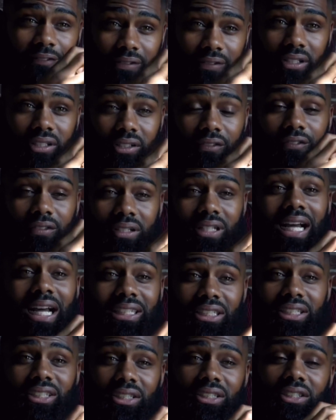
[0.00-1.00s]
for not
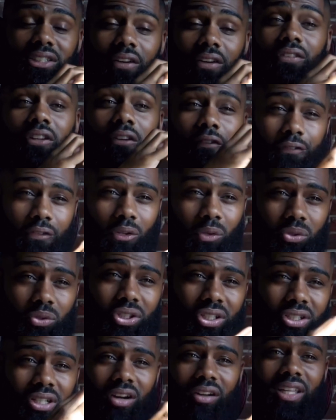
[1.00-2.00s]
just yourself, your future,
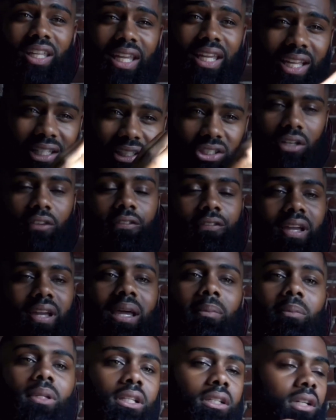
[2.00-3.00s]
your kids, your
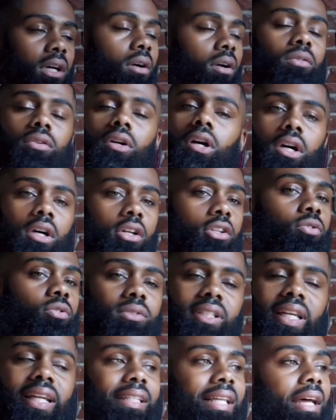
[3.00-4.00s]
family, yo, you
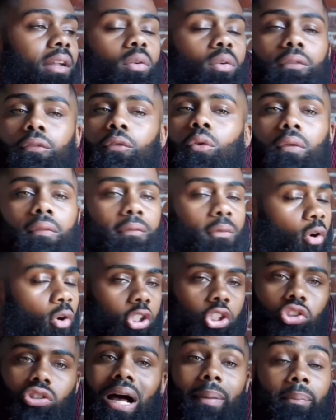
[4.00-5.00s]
take that on full force,
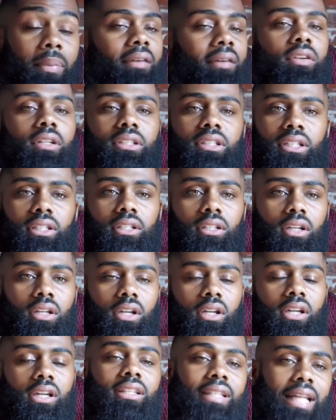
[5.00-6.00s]
drop everything.
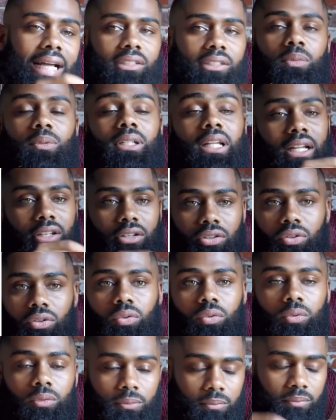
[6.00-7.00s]
That's when I
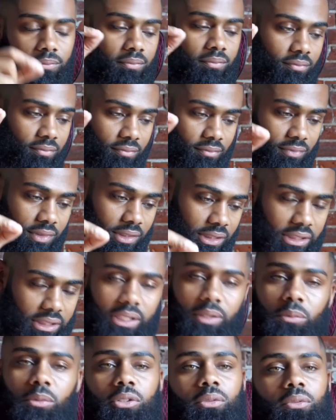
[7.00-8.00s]
knew she
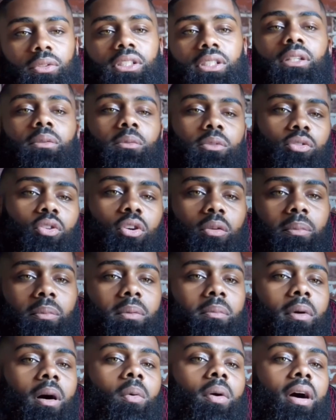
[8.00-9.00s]
was going to be
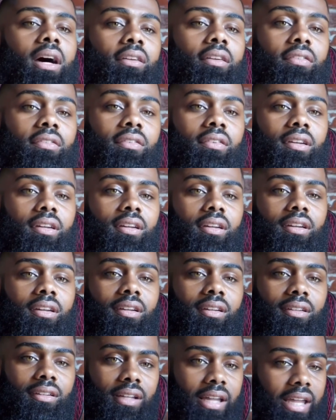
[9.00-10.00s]
my wife.
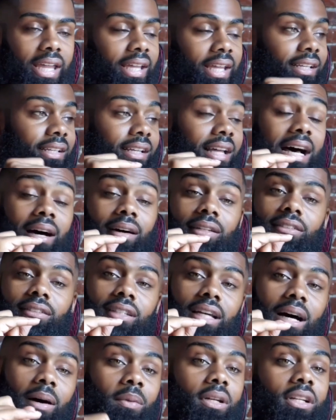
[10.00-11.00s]
And
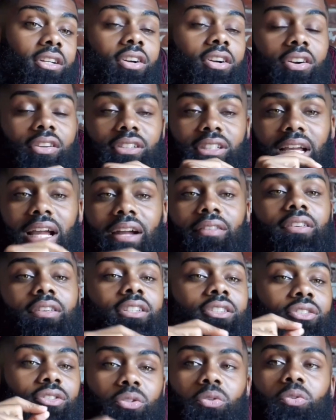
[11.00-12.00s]
I would encourage every
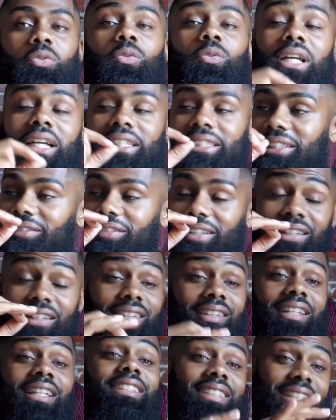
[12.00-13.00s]
dude that's even
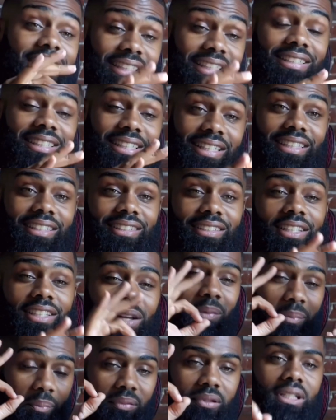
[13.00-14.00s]
listening to this,
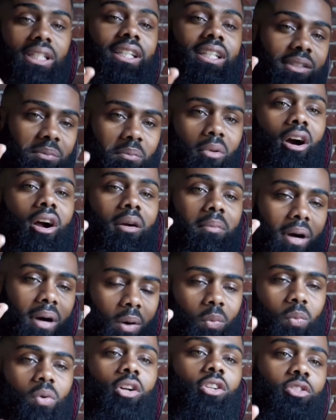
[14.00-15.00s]
please mark my
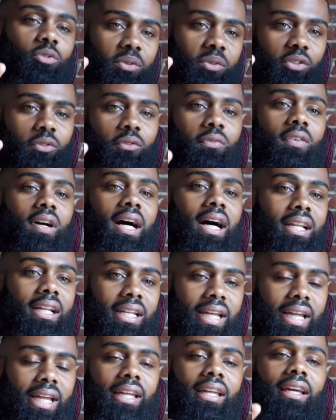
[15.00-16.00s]
words, when you find
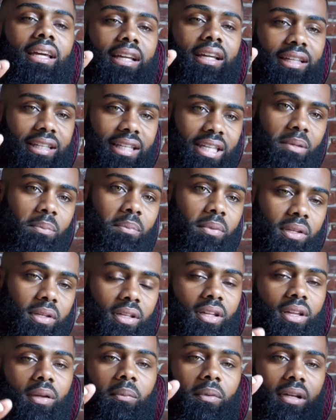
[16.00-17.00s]
that, keep it,
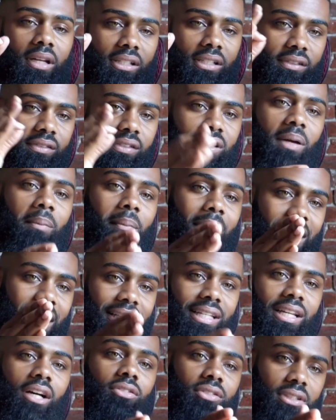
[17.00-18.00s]
because if somebody
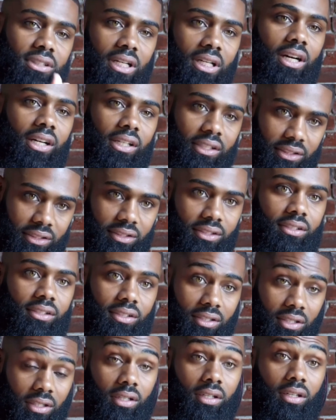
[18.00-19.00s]
else does,
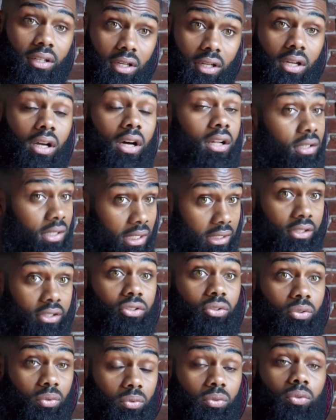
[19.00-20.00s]
another
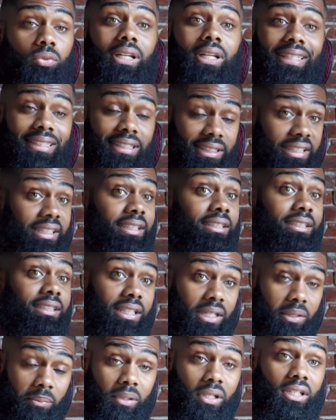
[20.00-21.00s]
dude that sees the
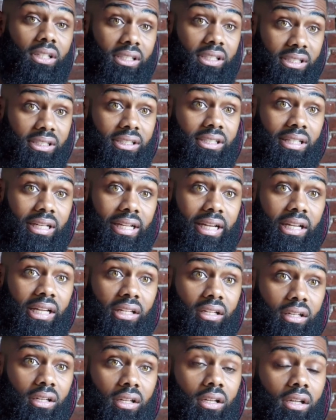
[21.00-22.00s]
abilities in that,
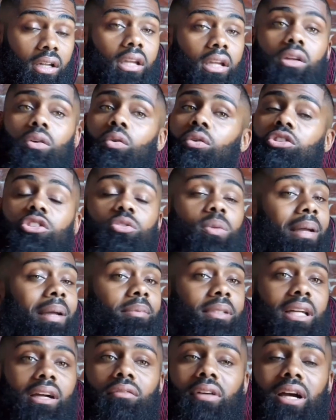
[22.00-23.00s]
he gonna swipe
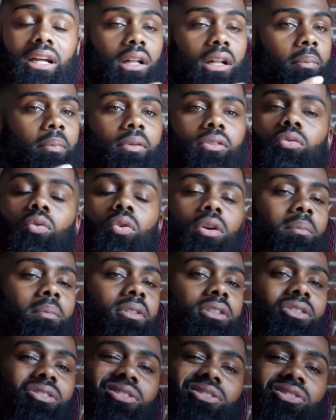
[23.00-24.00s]
that right up and you're gonna be
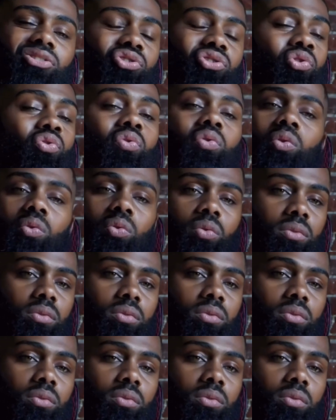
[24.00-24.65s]
screwed.